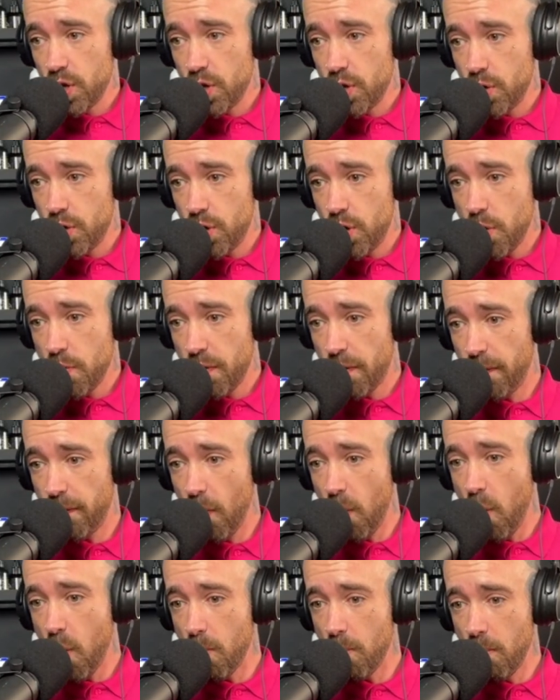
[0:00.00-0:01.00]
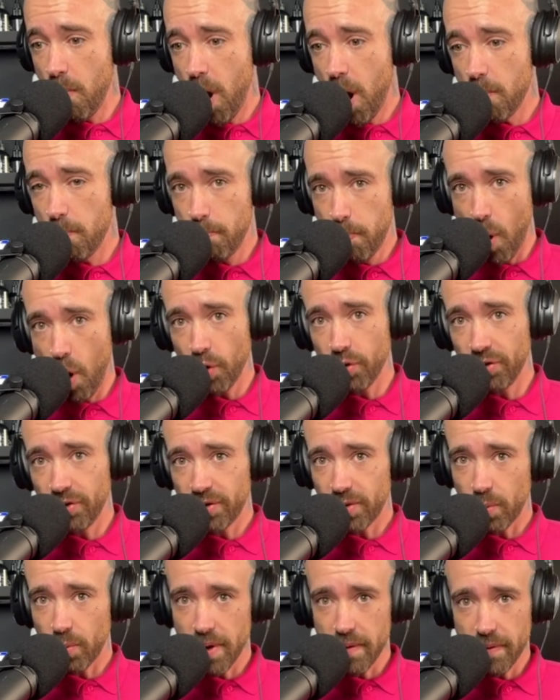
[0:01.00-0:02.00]
you form a
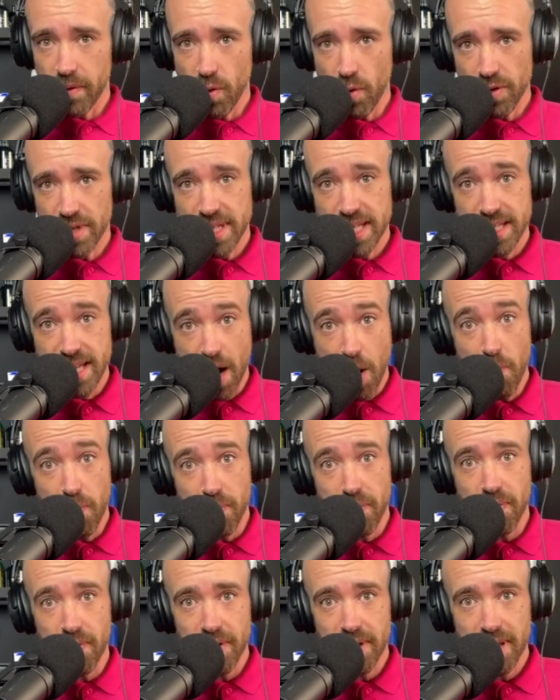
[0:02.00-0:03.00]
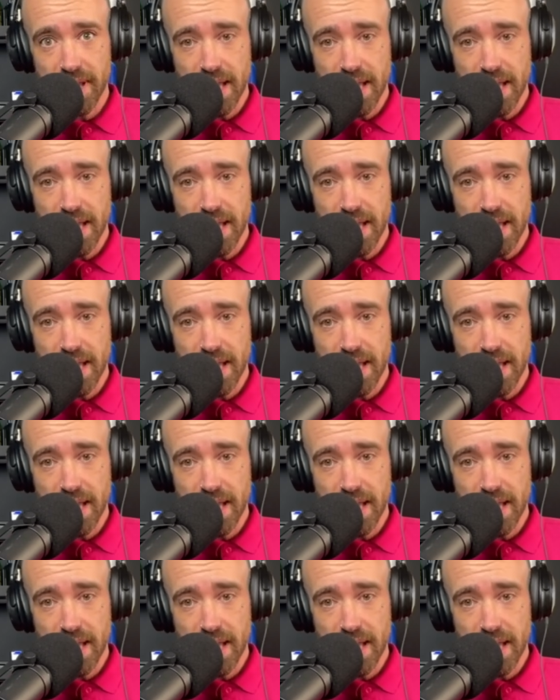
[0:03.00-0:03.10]
bond with yourself,